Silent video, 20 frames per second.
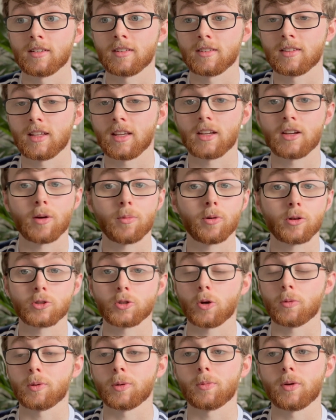take a couple of
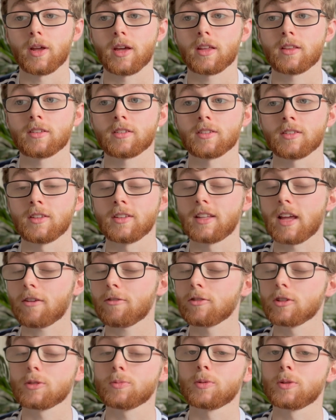choppy breaths. The
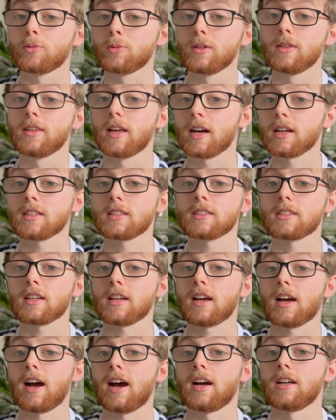difference between this
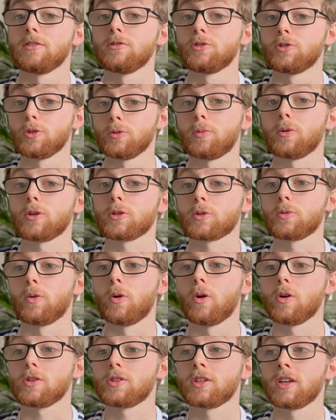and super
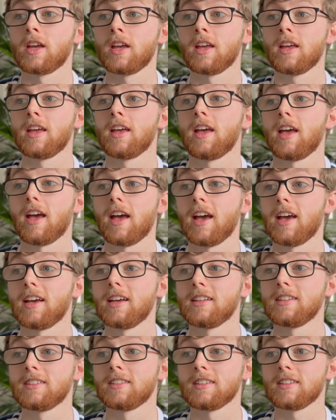squats
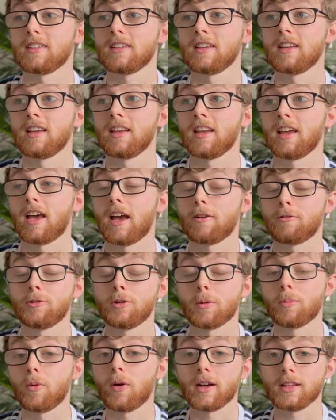is if
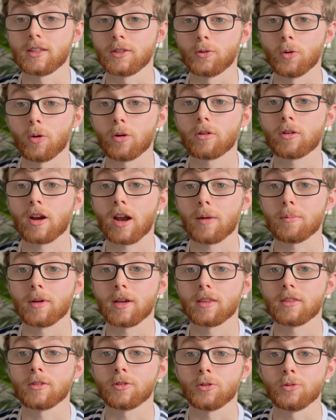you apply the DoggCrapp
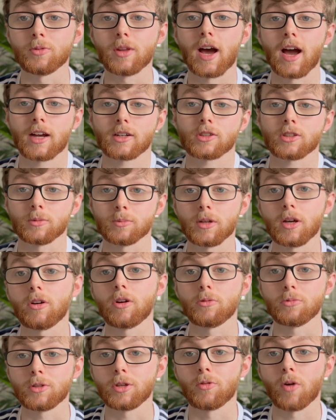method, you'd actually be
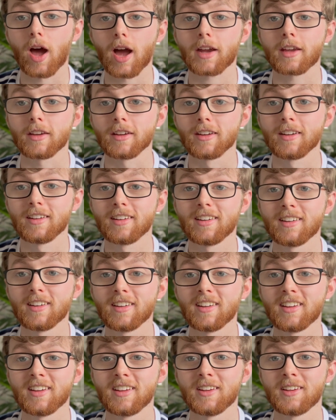allowed to rack it.
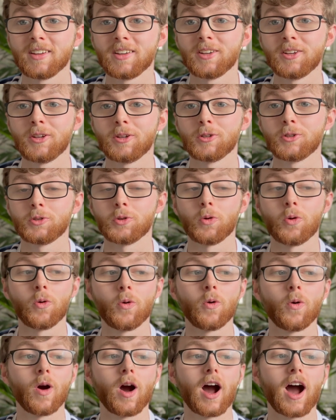
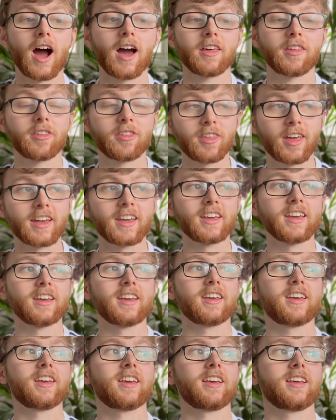So I
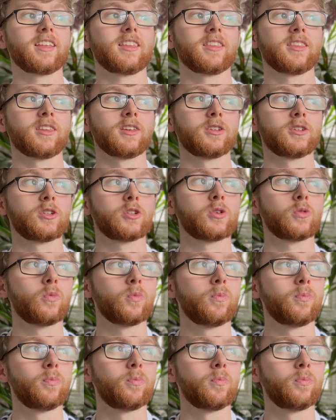think this